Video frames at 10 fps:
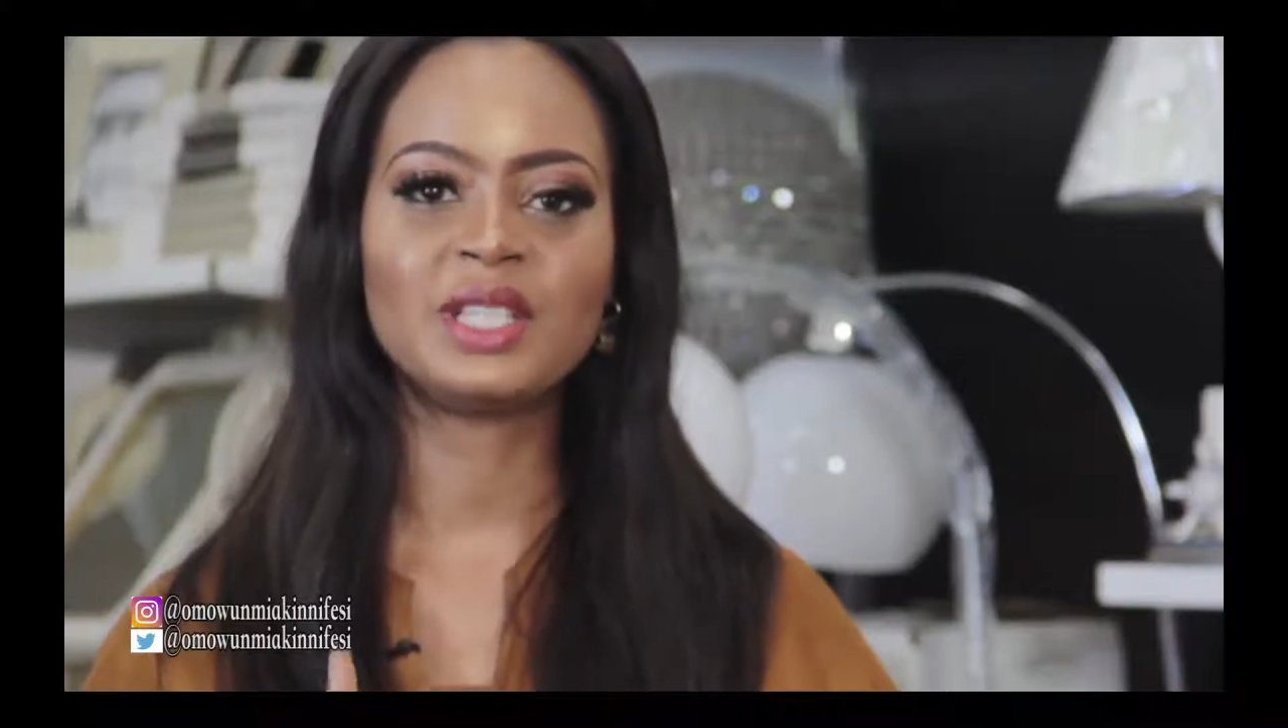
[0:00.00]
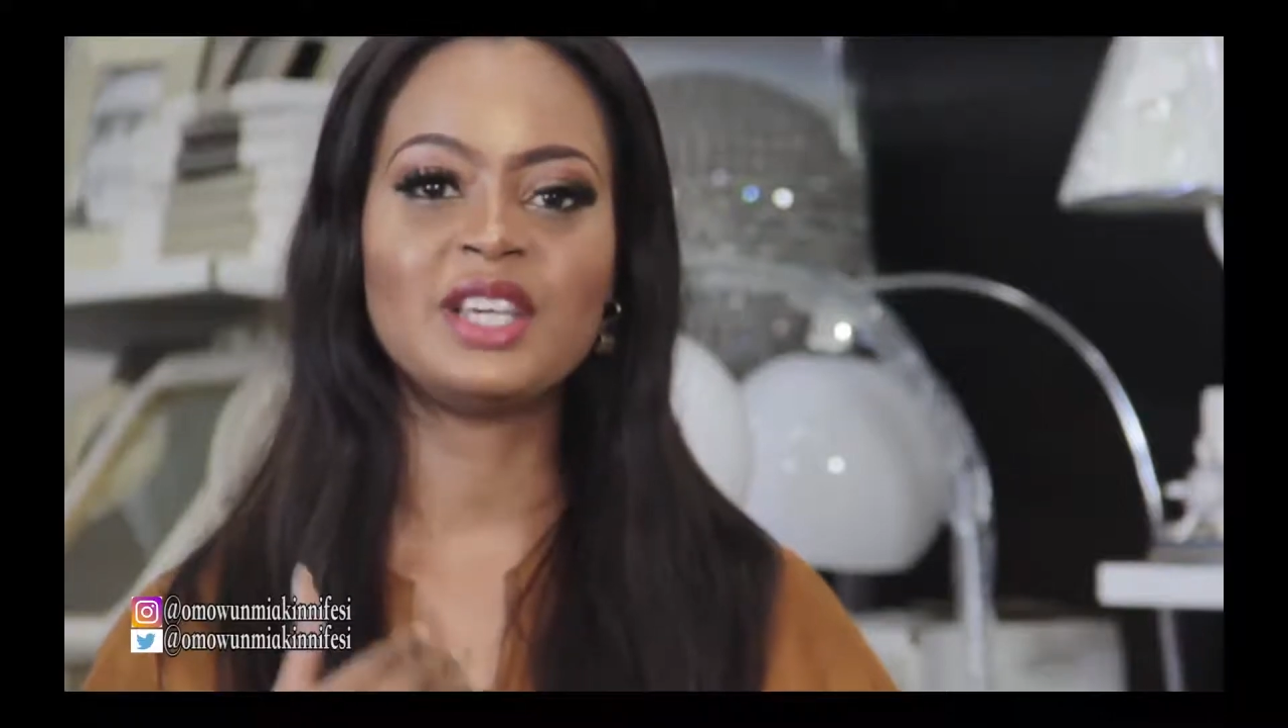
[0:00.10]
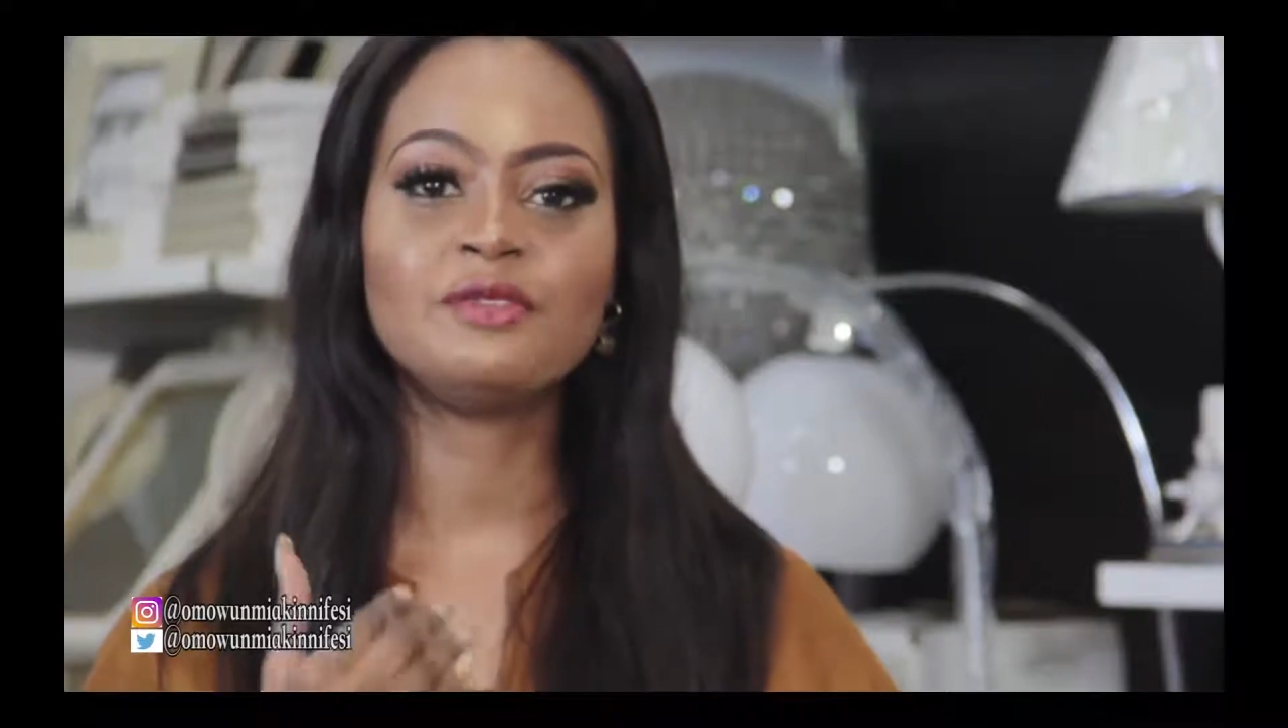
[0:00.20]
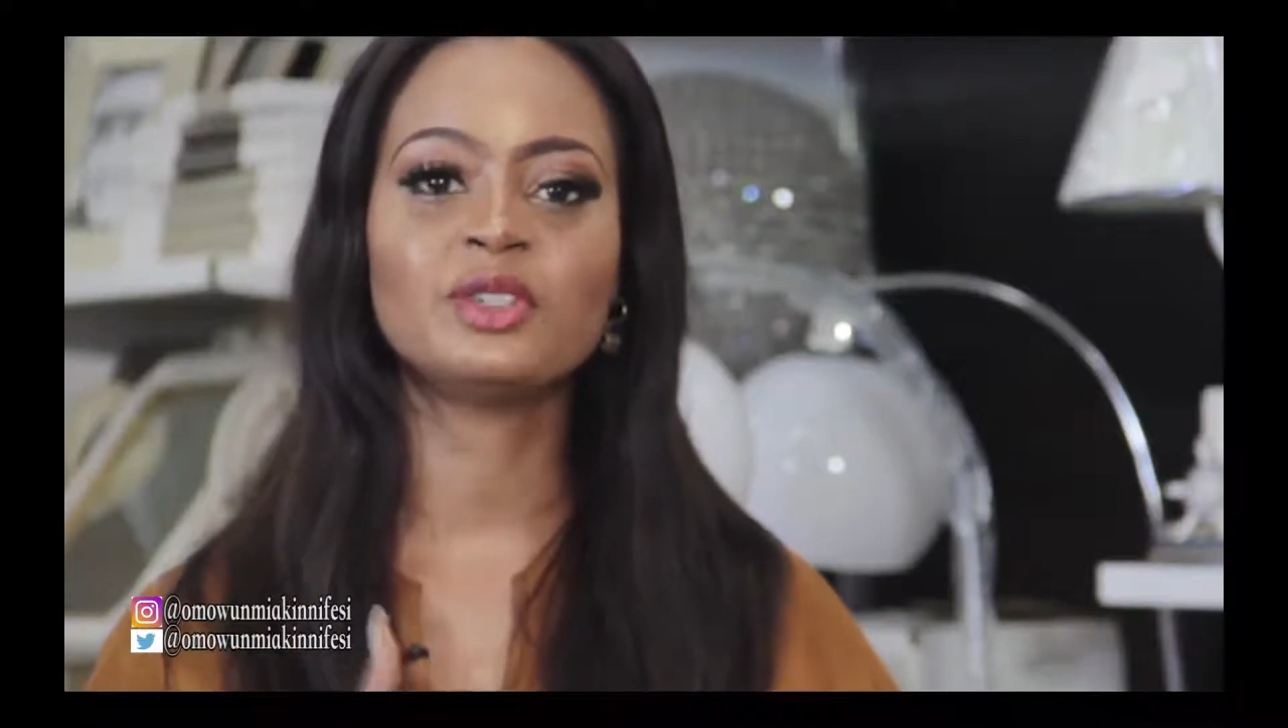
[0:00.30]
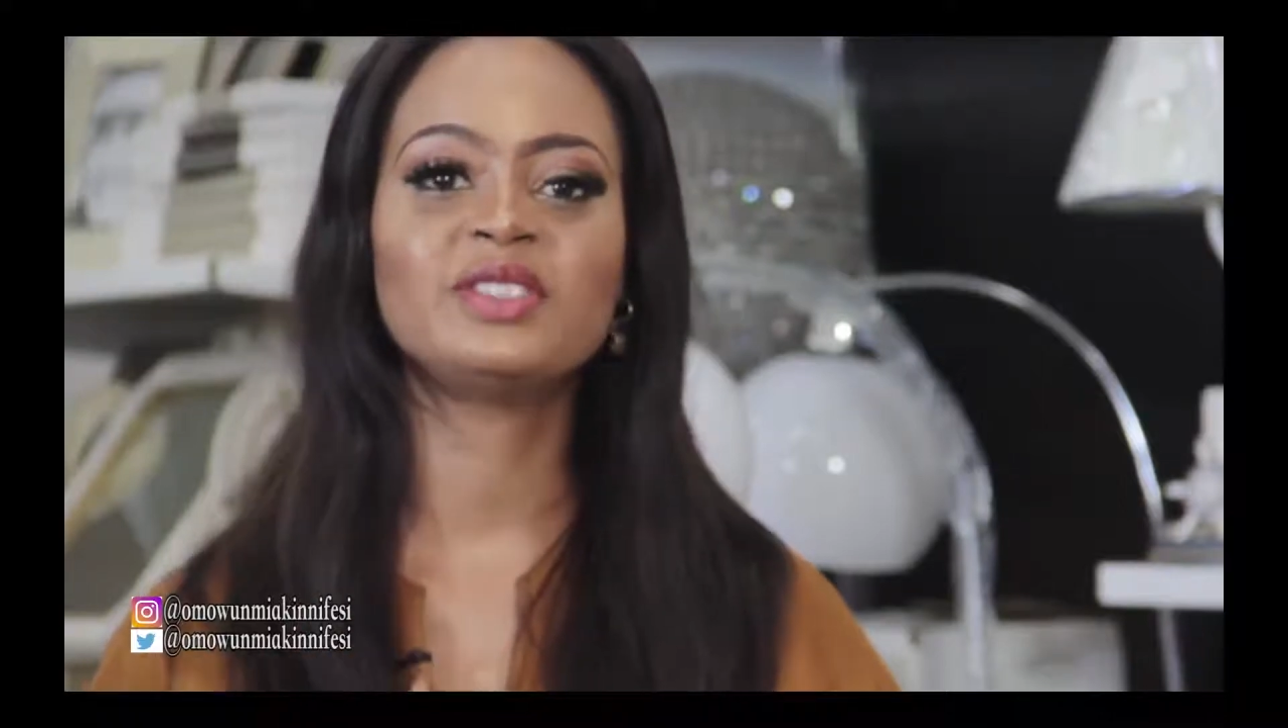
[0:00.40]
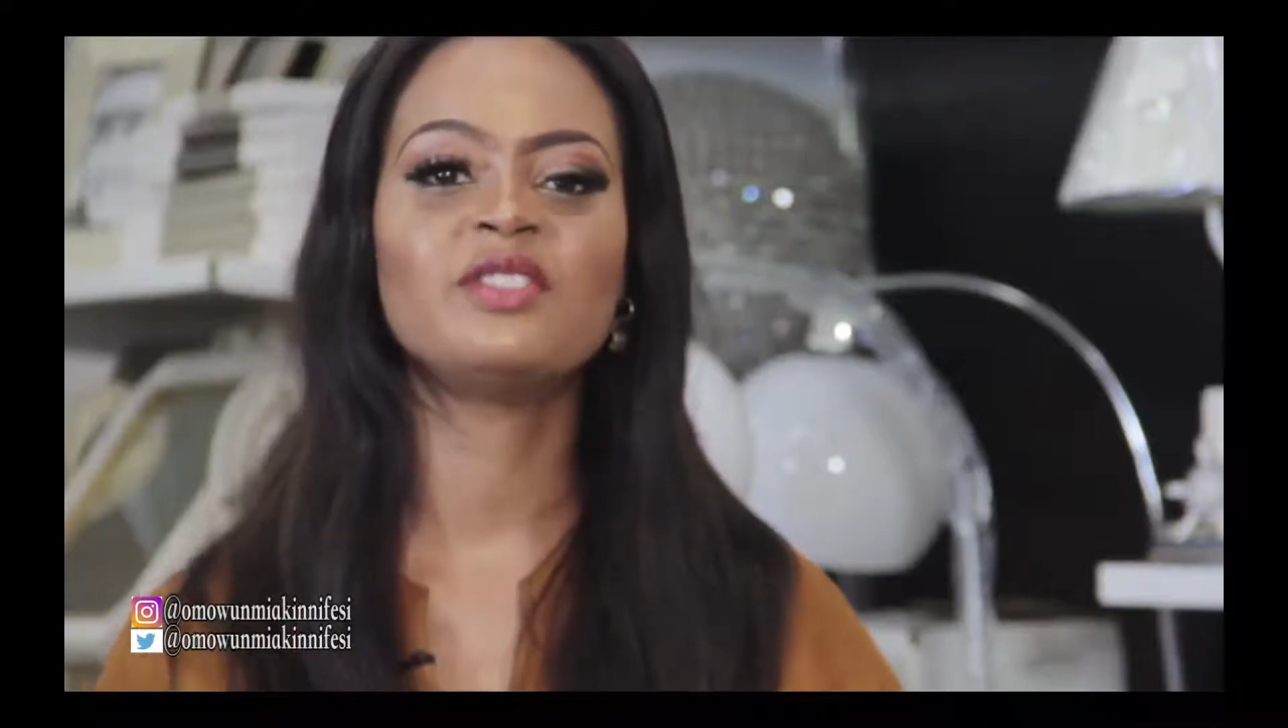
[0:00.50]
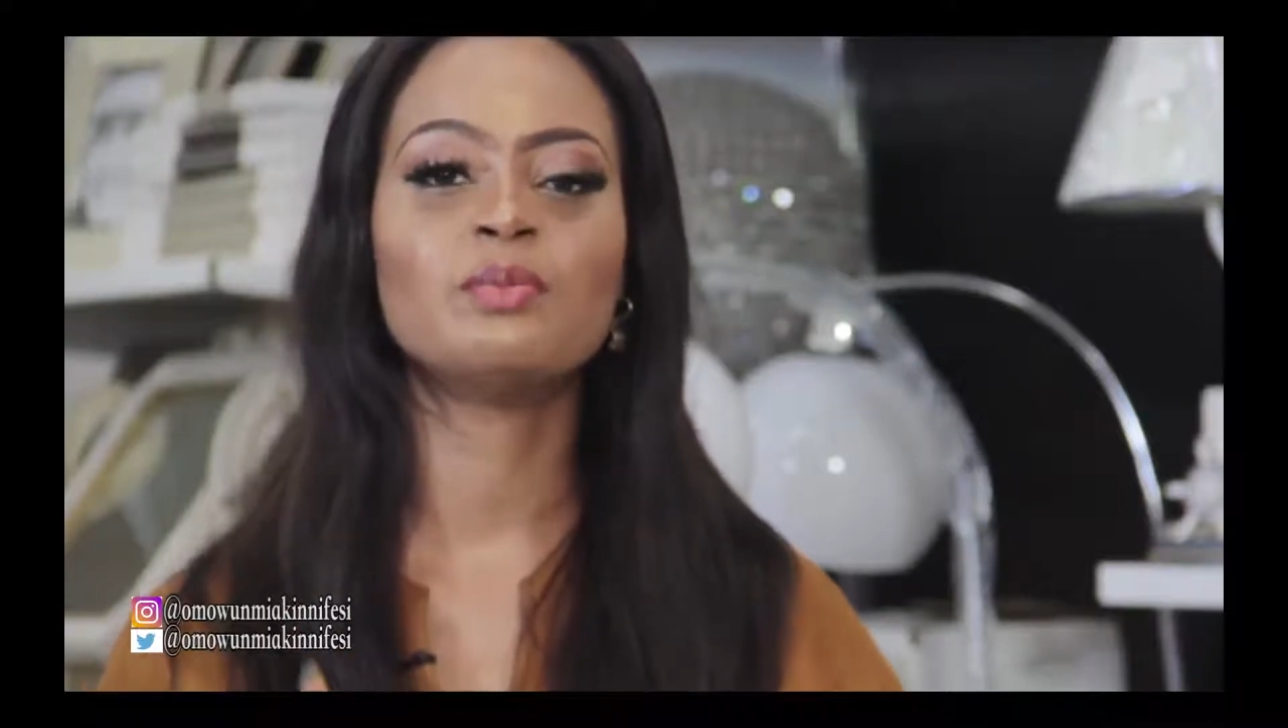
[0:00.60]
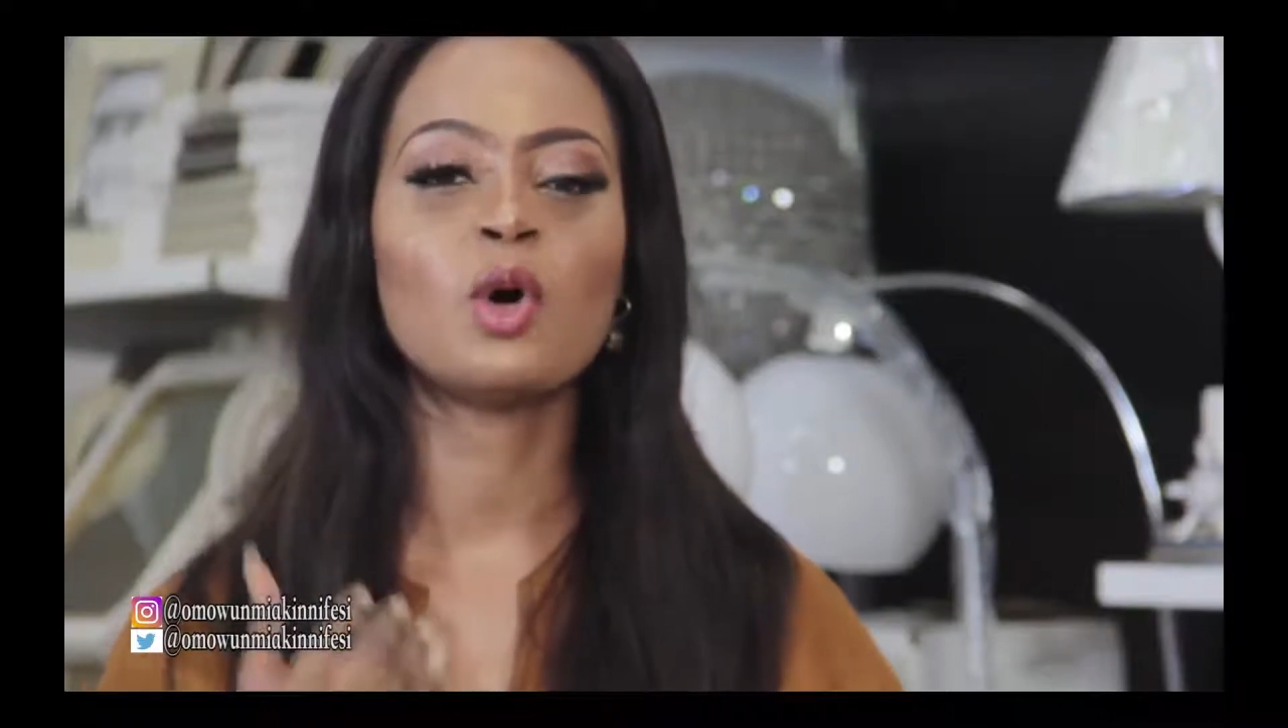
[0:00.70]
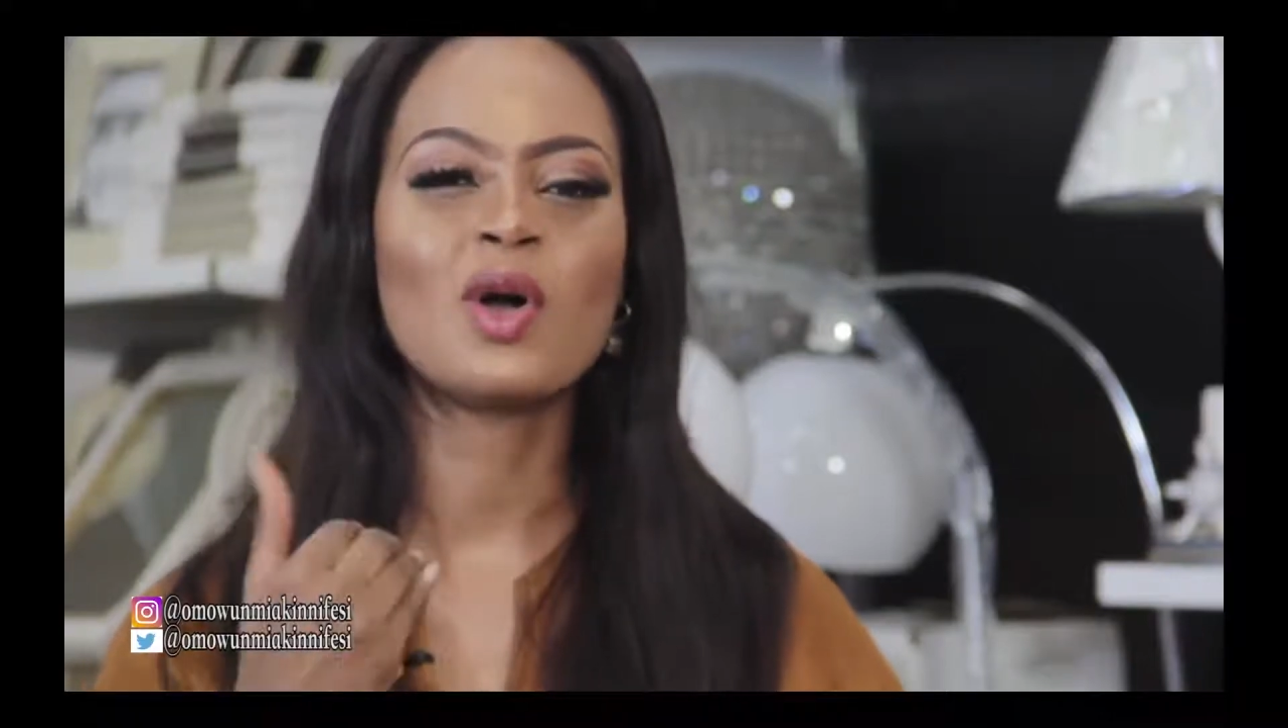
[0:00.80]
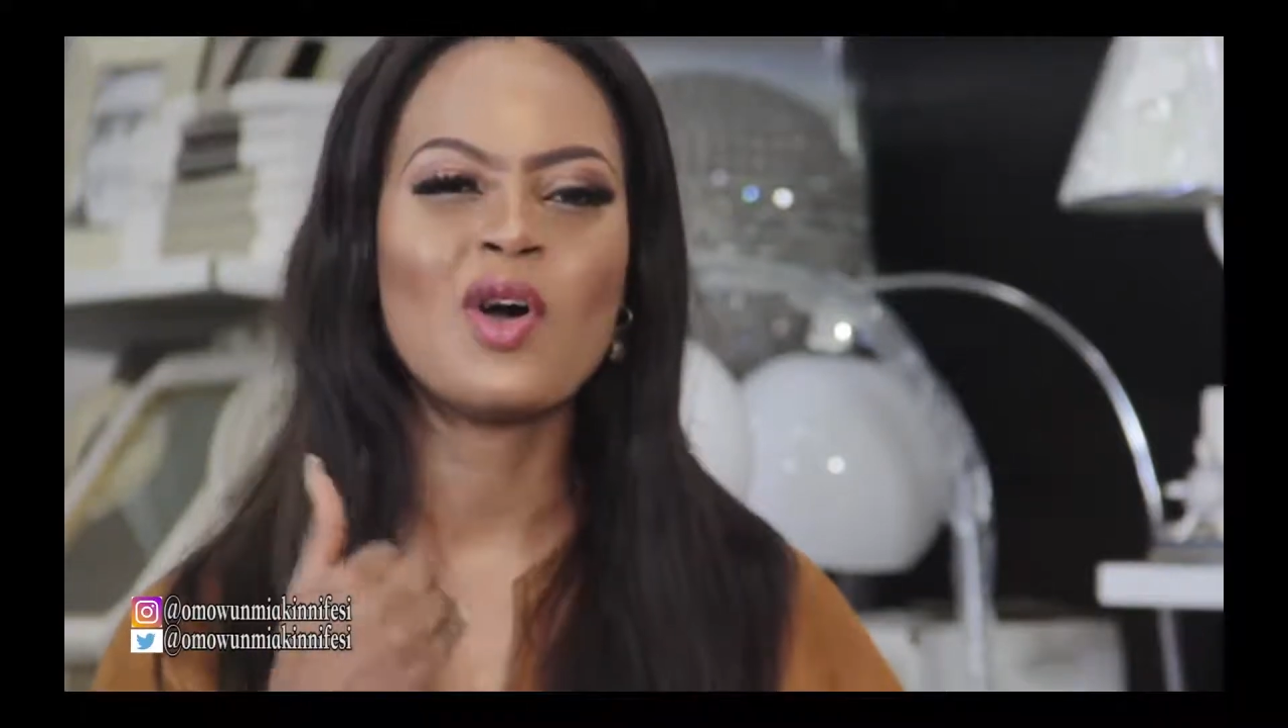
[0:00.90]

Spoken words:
give yourself more